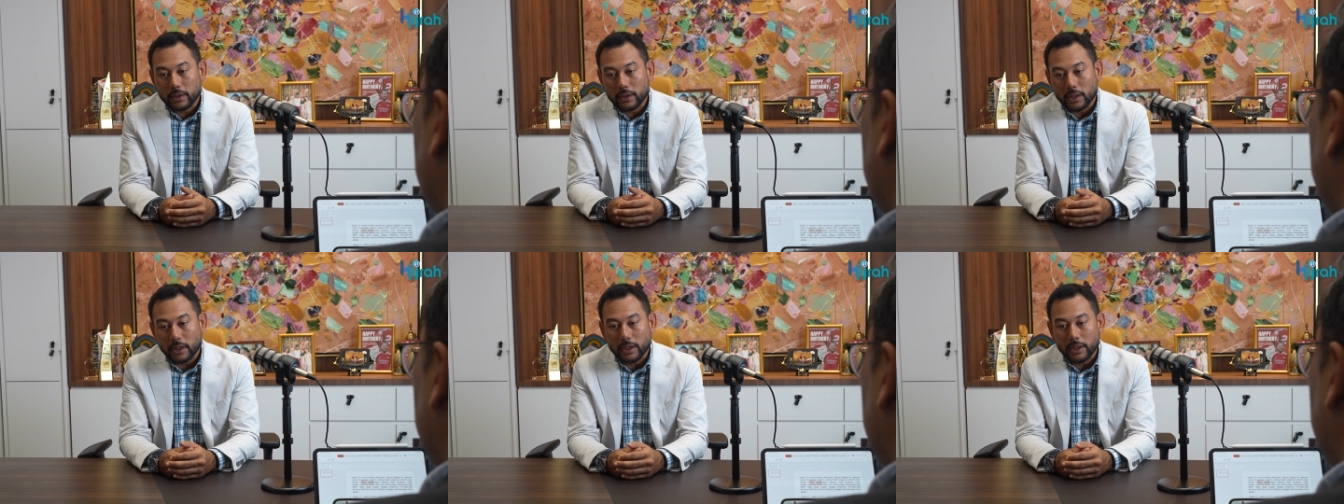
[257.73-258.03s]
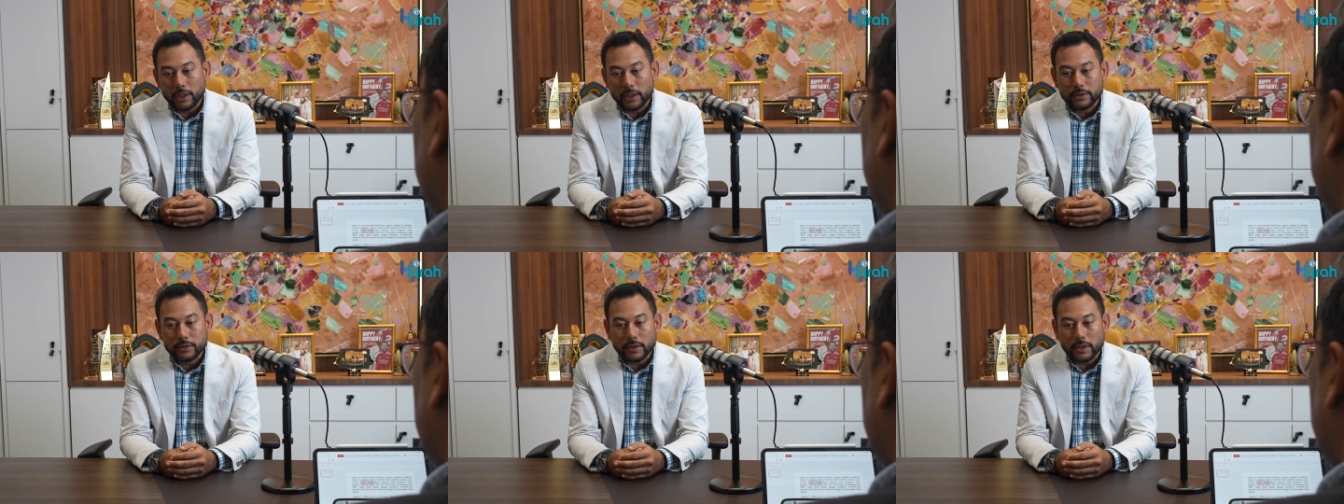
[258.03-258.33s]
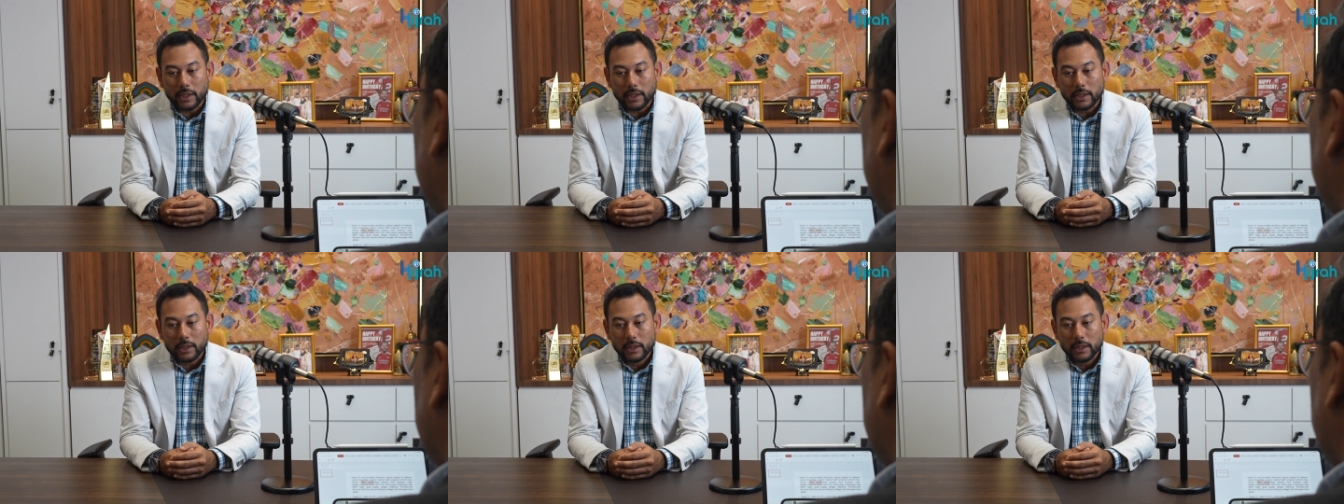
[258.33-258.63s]

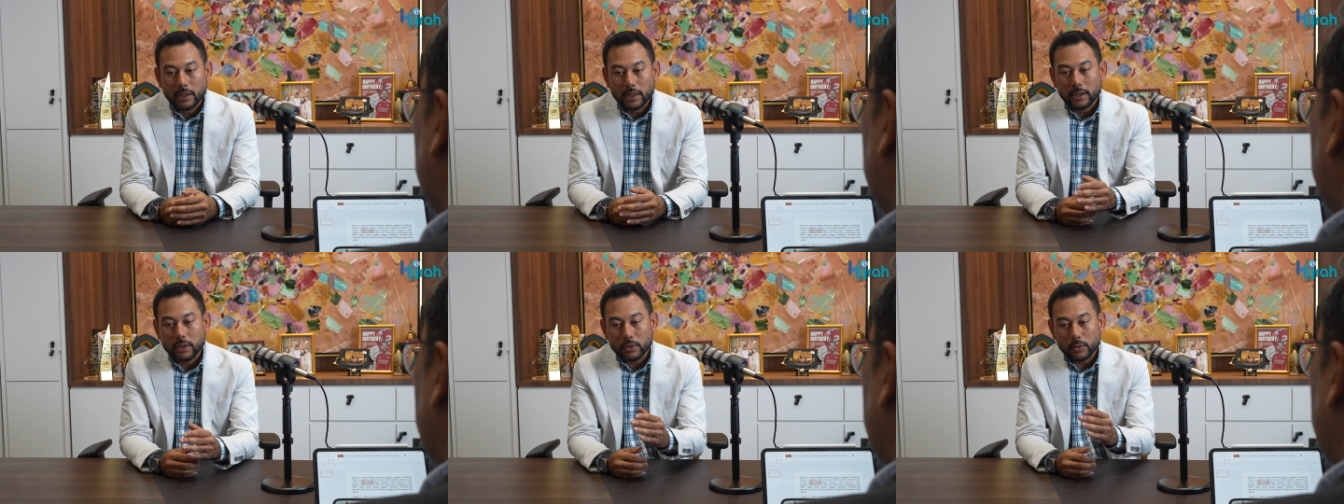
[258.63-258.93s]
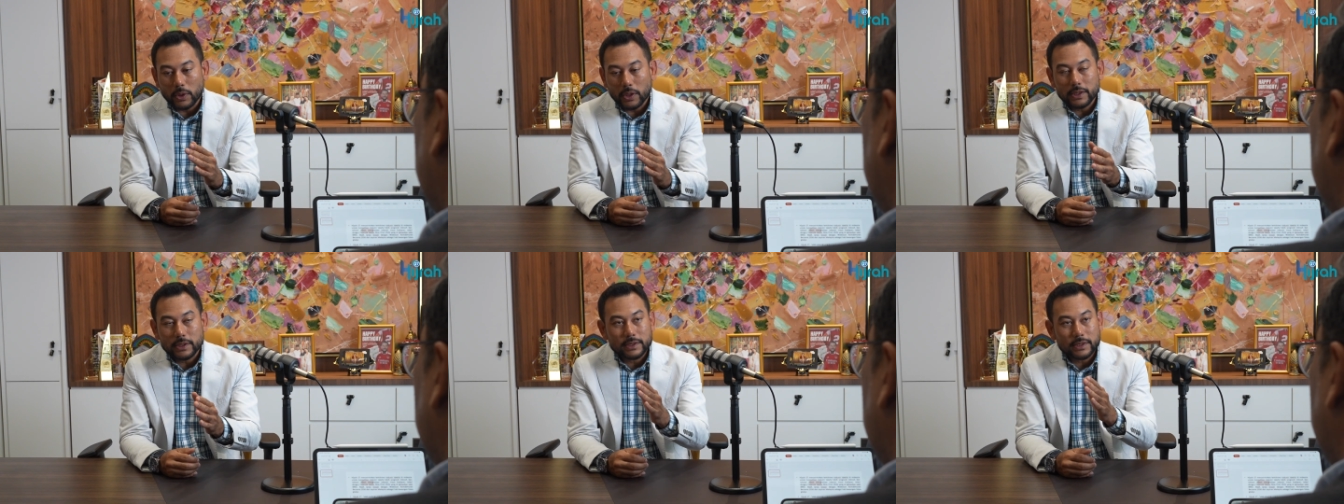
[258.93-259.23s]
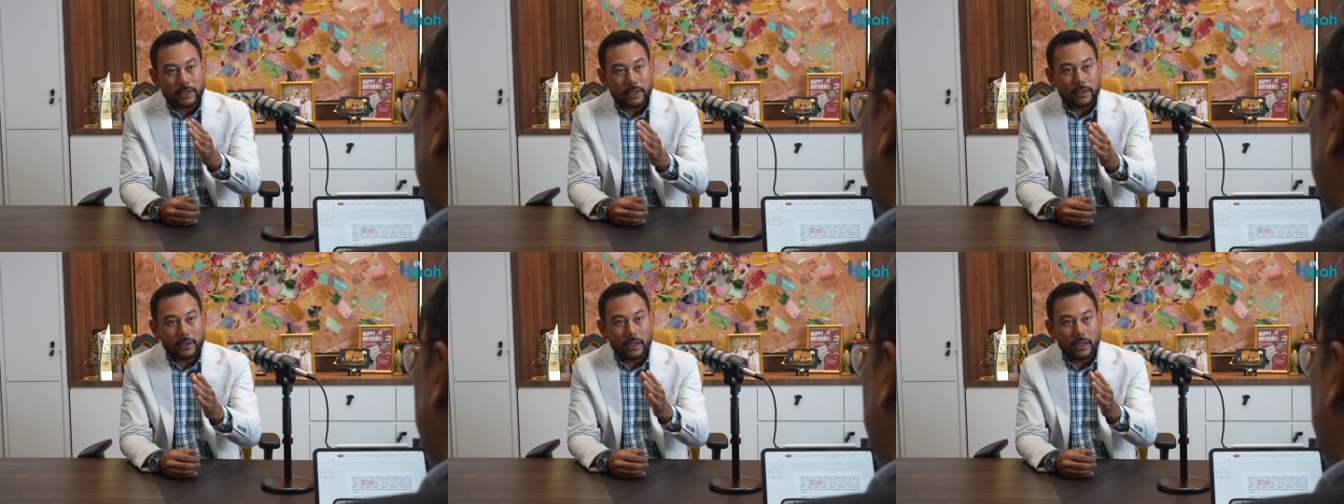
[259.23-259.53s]

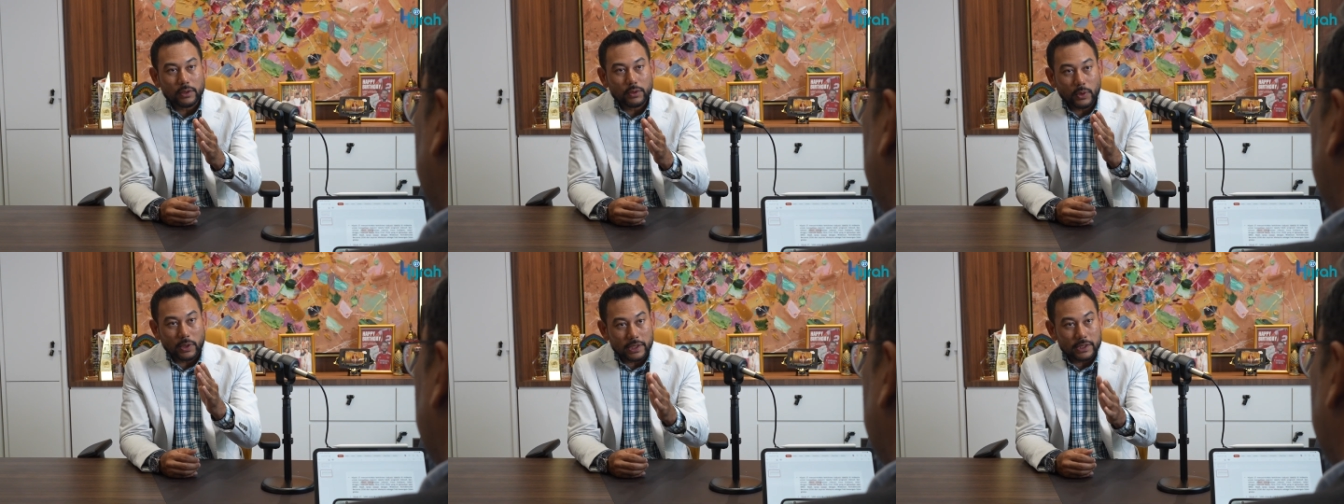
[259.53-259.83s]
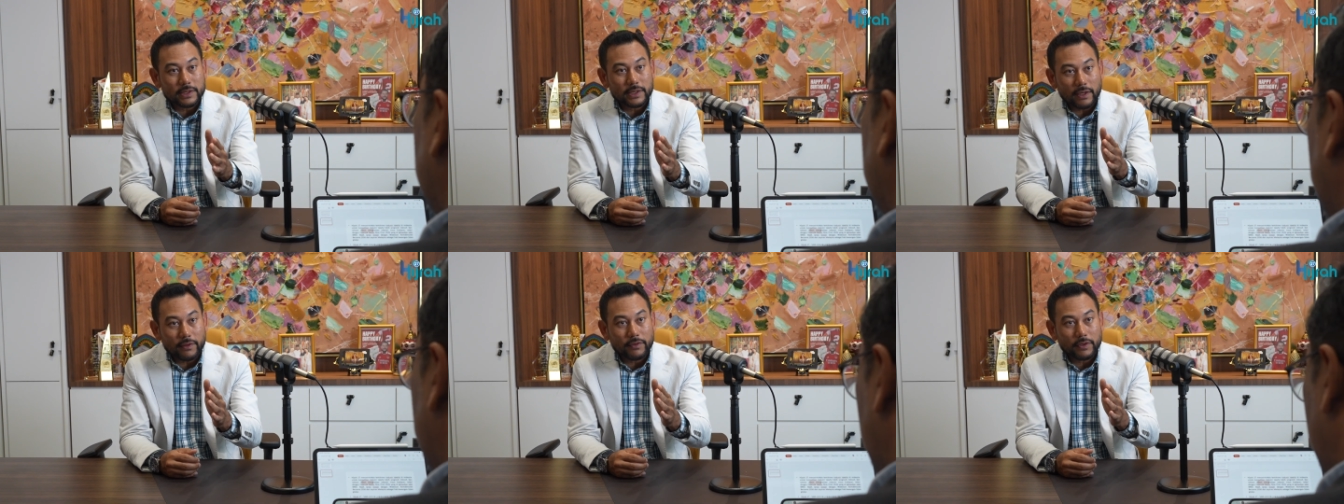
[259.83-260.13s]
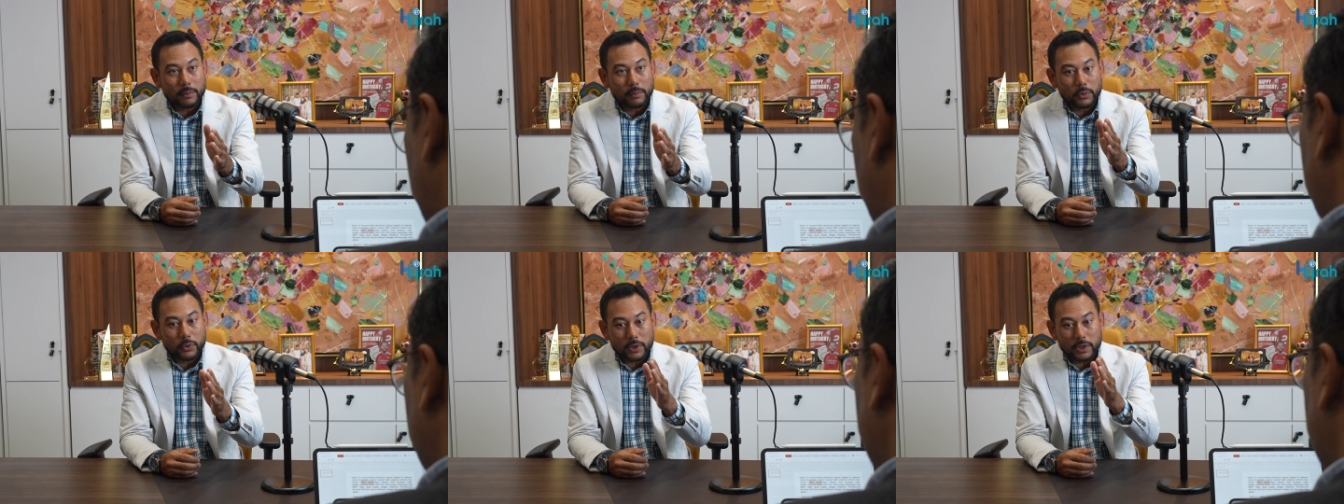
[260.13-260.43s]

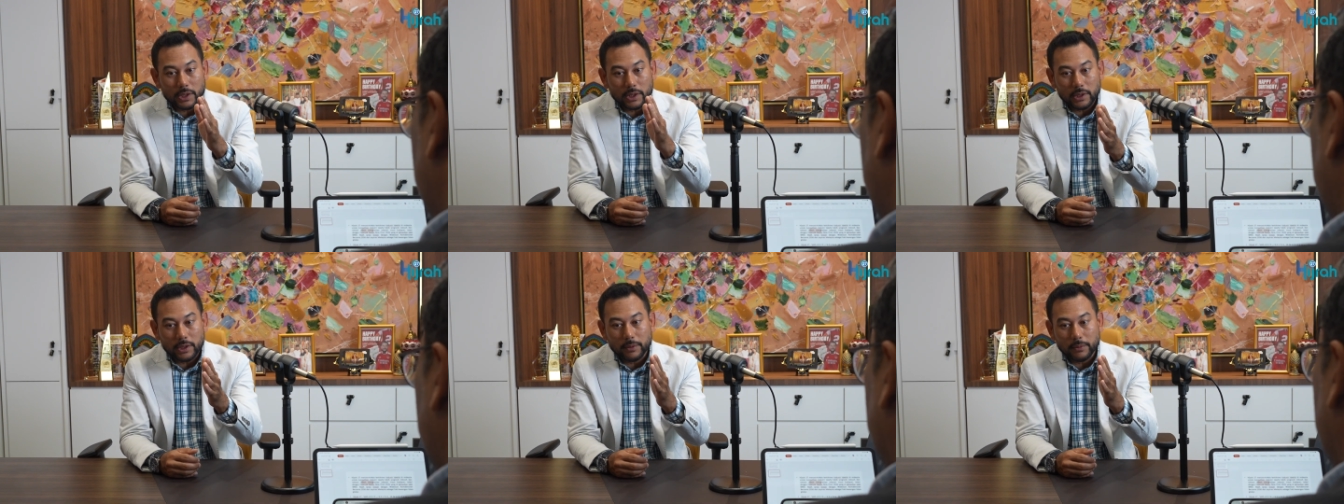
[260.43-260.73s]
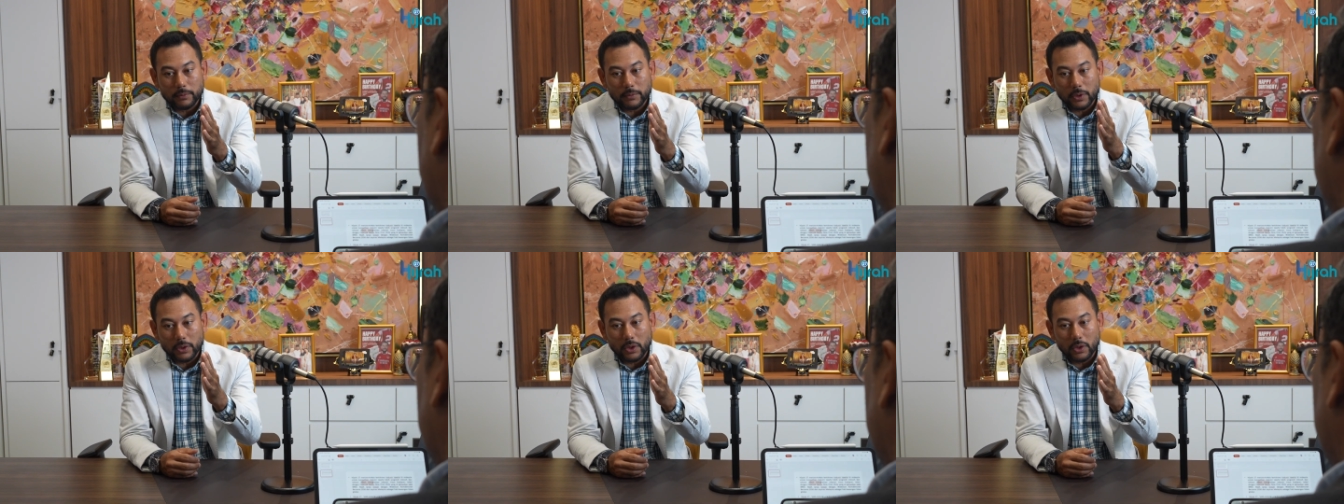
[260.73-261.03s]
Hijrah27 punya